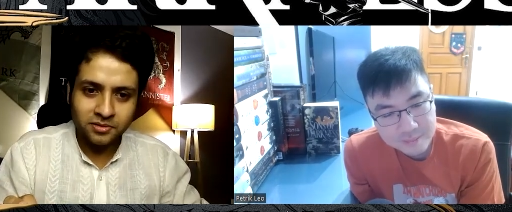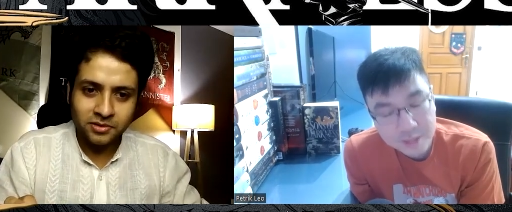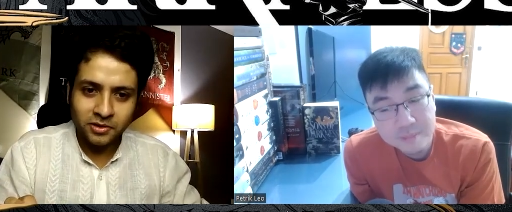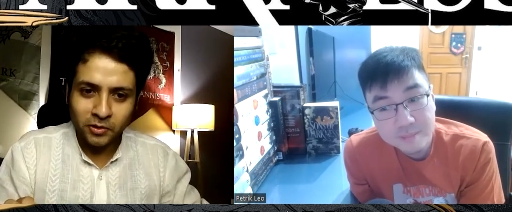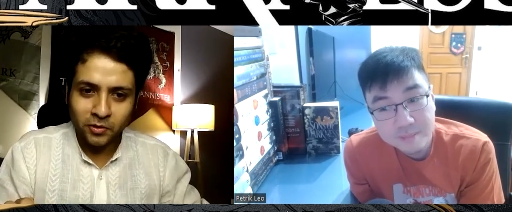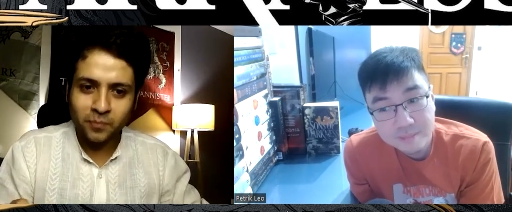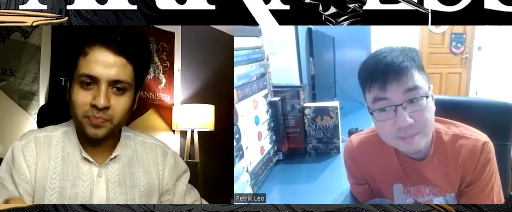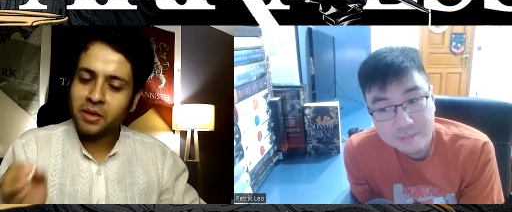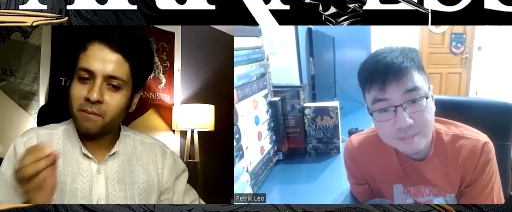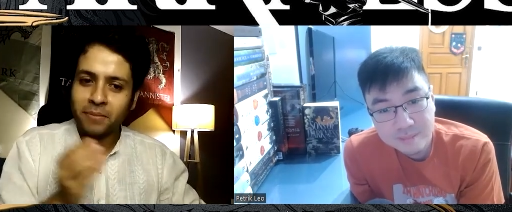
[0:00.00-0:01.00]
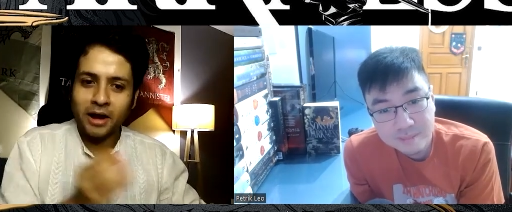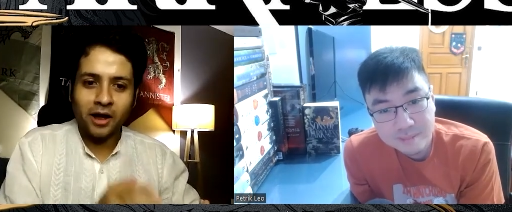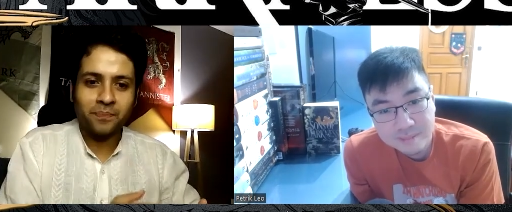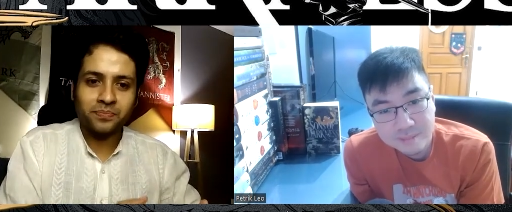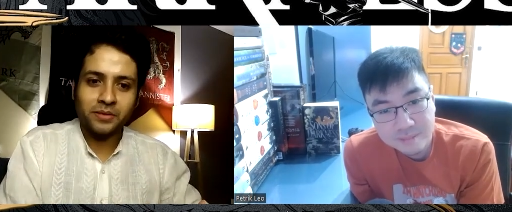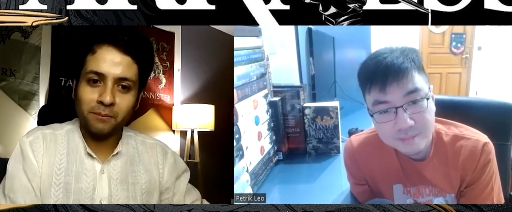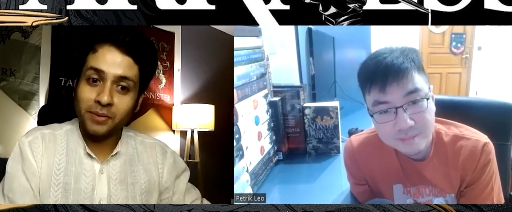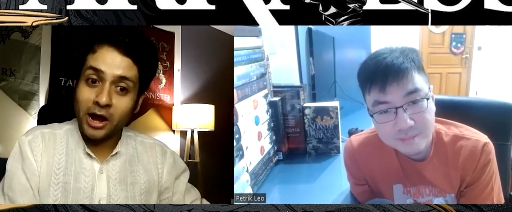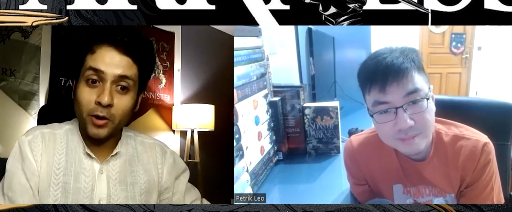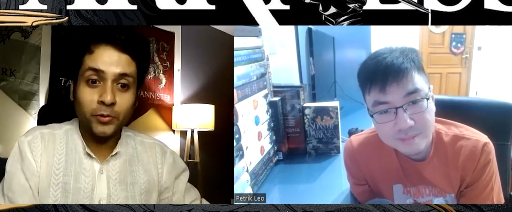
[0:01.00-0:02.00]
Speaker 1: Mm. You know, pr-
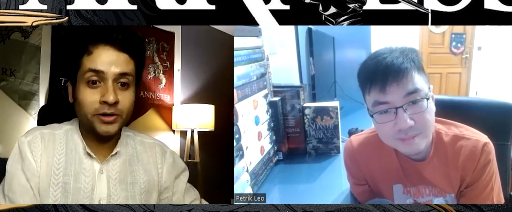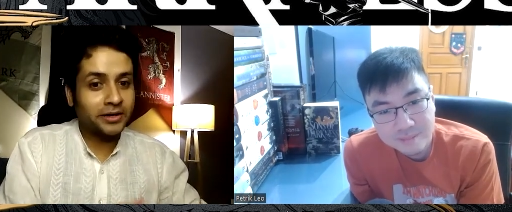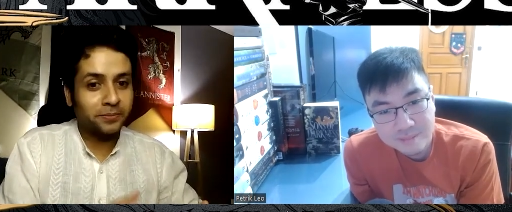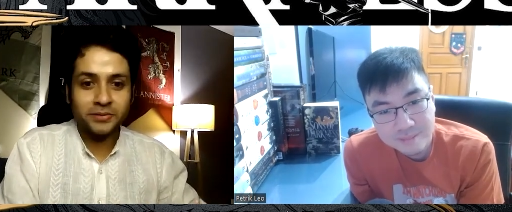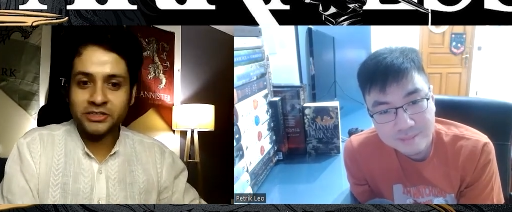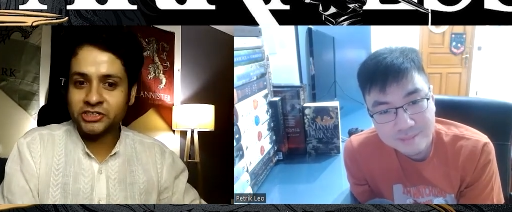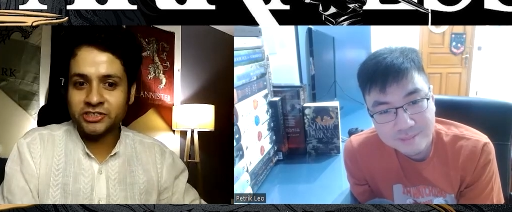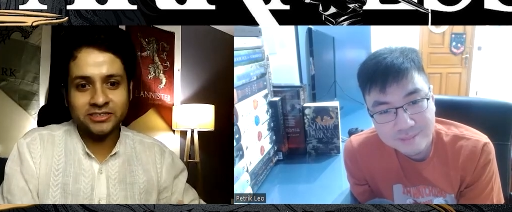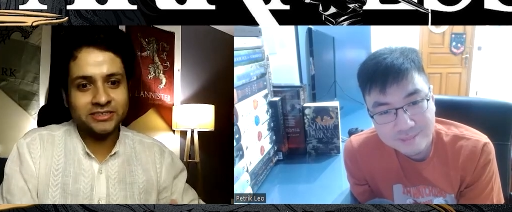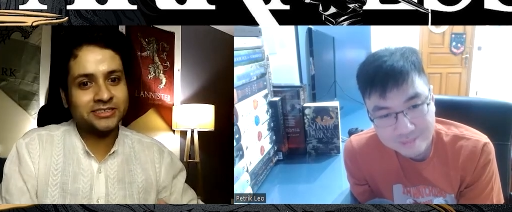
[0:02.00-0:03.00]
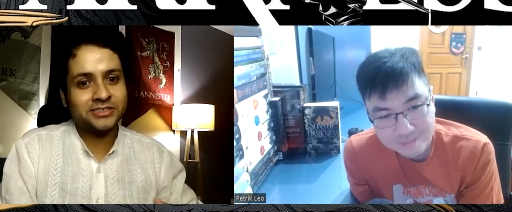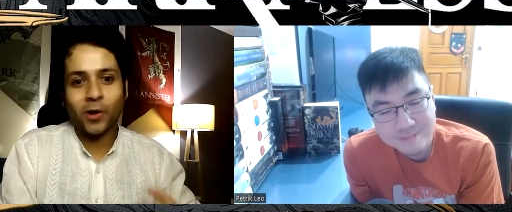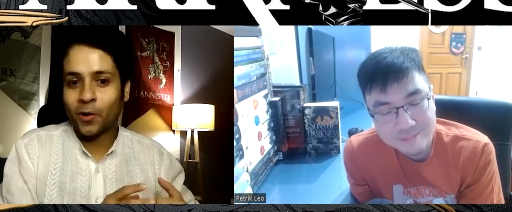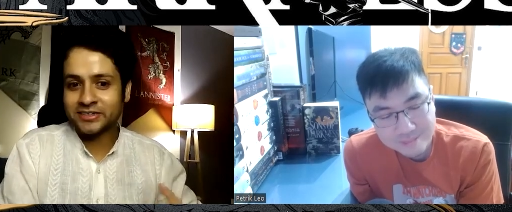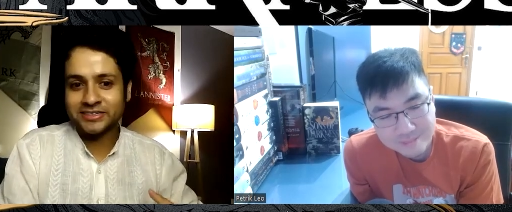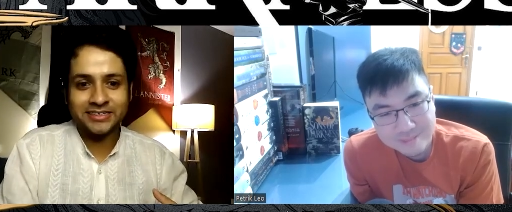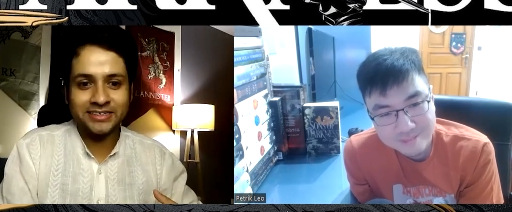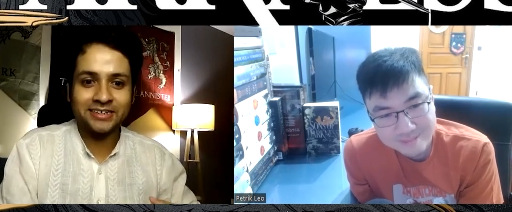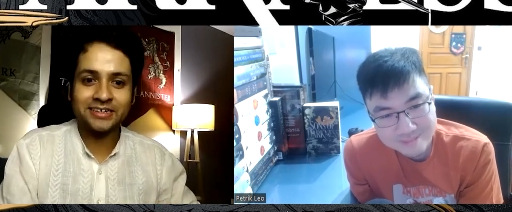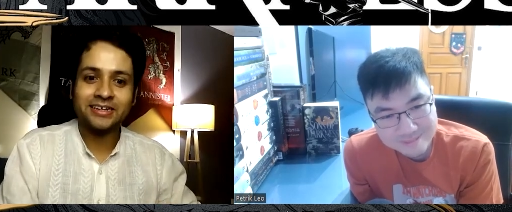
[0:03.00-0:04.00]
proud, ambitious,
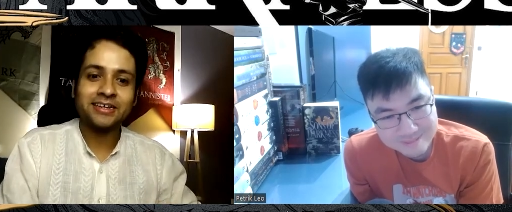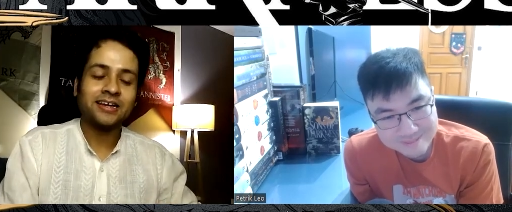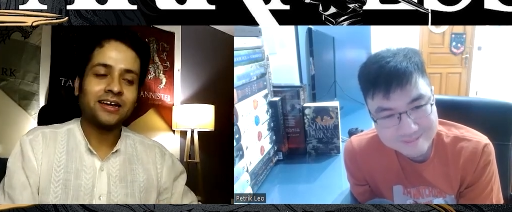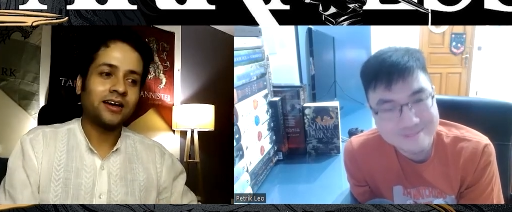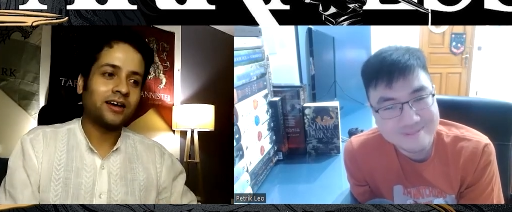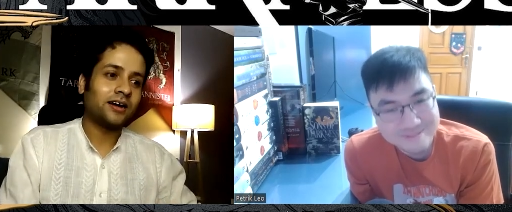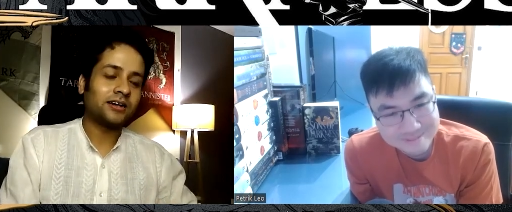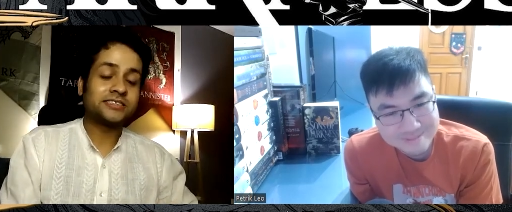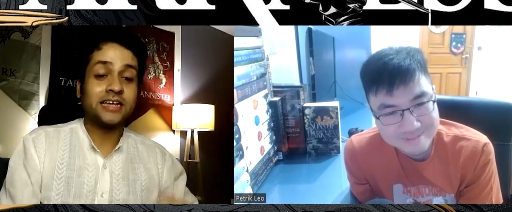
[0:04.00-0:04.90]
haughty, uh,